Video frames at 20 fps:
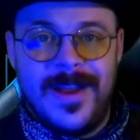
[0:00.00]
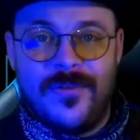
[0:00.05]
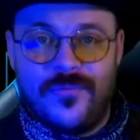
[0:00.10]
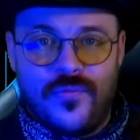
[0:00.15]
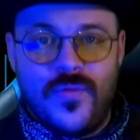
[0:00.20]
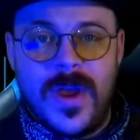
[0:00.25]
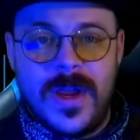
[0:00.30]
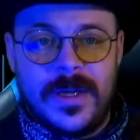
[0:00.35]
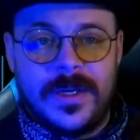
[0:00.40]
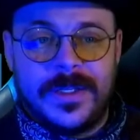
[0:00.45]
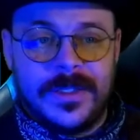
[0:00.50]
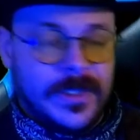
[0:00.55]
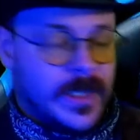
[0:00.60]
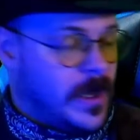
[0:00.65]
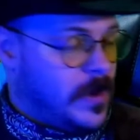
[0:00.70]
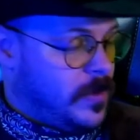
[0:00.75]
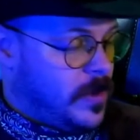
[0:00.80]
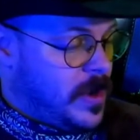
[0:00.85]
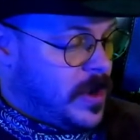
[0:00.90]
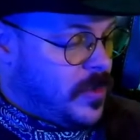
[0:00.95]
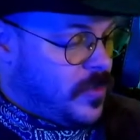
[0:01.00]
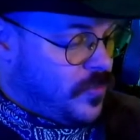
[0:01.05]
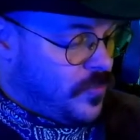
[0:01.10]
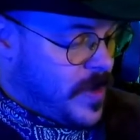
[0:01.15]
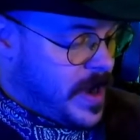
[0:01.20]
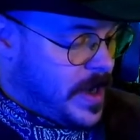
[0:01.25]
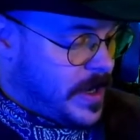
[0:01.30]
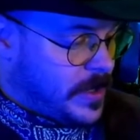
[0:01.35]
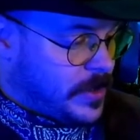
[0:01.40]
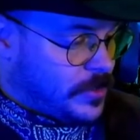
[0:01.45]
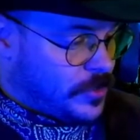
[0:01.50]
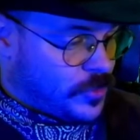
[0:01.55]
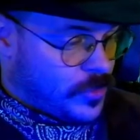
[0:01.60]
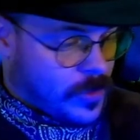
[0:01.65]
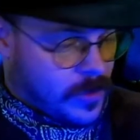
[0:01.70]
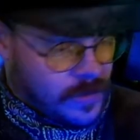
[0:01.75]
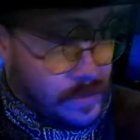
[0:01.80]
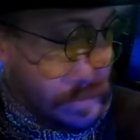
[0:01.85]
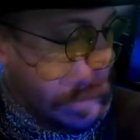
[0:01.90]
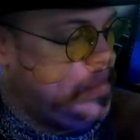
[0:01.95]
ready to go, ready to
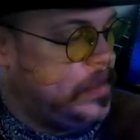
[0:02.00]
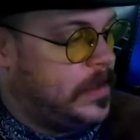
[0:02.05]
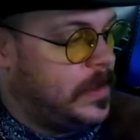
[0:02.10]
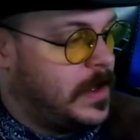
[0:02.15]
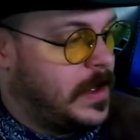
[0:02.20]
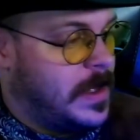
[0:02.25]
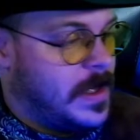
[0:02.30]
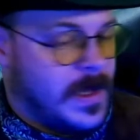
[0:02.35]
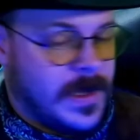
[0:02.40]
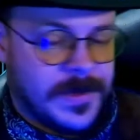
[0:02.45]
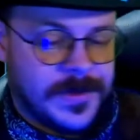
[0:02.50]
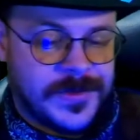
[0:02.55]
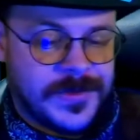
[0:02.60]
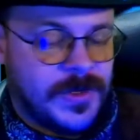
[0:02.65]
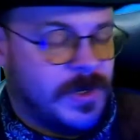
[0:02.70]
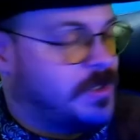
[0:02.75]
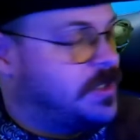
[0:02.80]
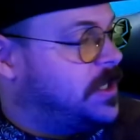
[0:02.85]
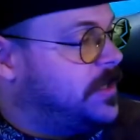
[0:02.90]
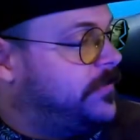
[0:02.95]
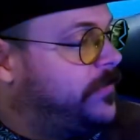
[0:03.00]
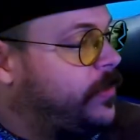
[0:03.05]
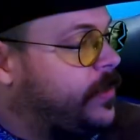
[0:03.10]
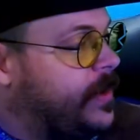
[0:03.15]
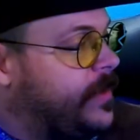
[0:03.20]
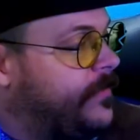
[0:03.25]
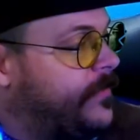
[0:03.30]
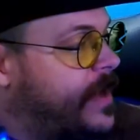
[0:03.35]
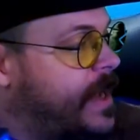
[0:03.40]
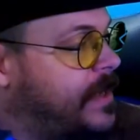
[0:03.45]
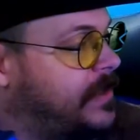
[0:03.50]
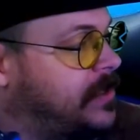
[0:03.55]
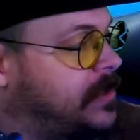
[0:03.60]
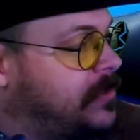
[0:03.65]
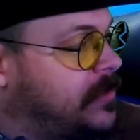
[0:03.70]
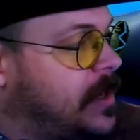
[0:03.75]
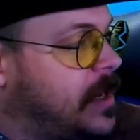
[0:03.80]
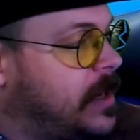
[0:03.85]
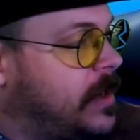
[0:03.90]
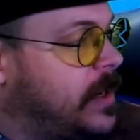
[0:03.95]
control. Searching for devices
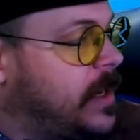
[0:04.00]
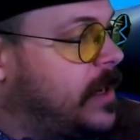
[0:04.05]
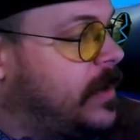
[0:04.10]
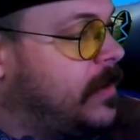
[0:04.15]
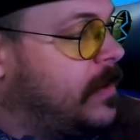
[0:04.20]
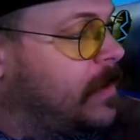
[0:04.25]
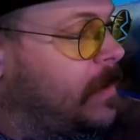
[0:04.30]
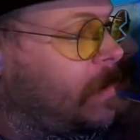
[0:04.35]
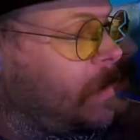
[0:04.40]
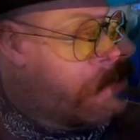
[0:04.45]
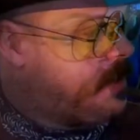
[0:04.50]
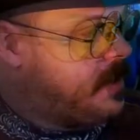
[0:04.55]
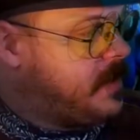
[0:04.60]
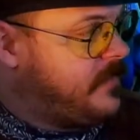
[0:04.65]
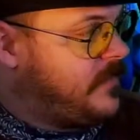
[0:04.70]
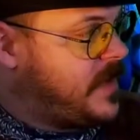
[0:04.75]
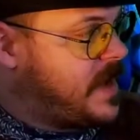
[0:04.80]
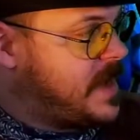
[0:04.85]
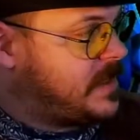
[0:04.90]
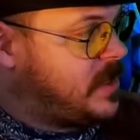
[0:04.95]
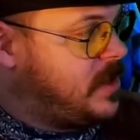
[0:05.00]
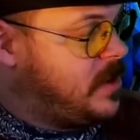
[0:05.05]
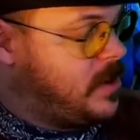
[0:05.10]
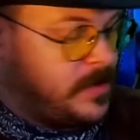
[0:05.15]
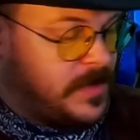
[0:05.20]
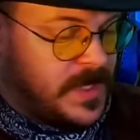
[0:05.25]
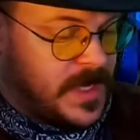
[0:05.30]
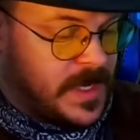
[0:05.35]
right now. Device update